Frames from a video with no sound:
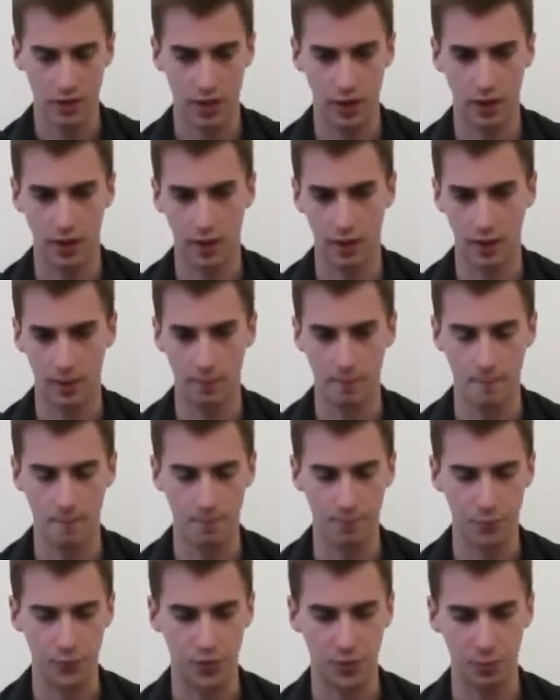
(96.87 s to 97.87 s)

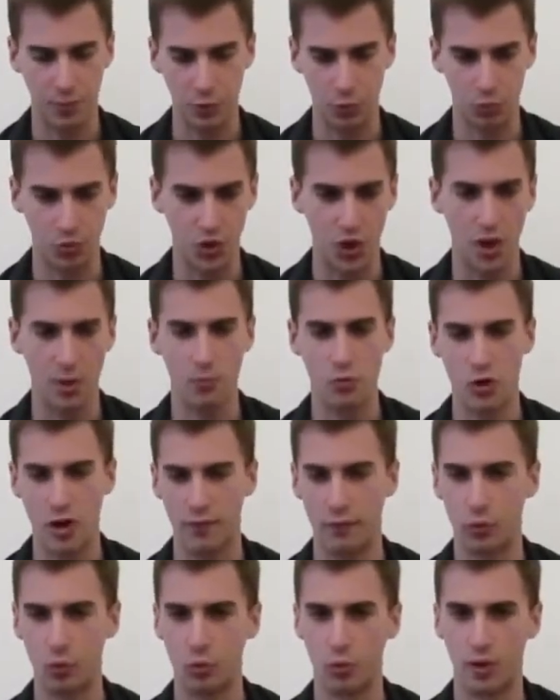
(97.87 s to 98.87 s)
something called time
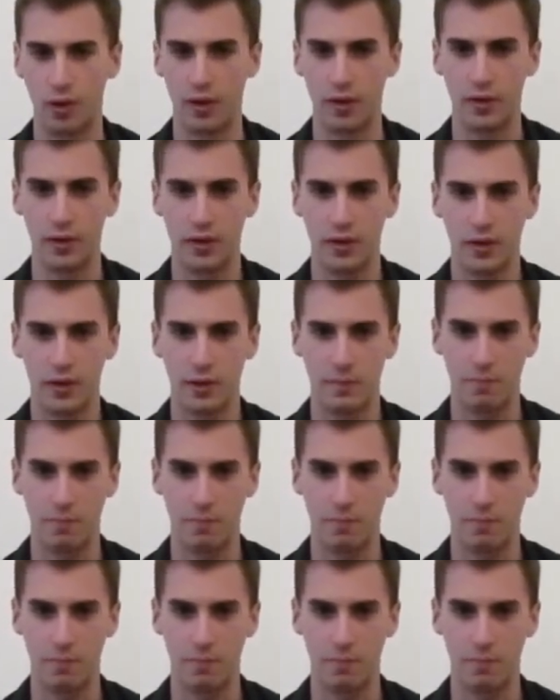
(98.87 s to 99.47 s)
travel that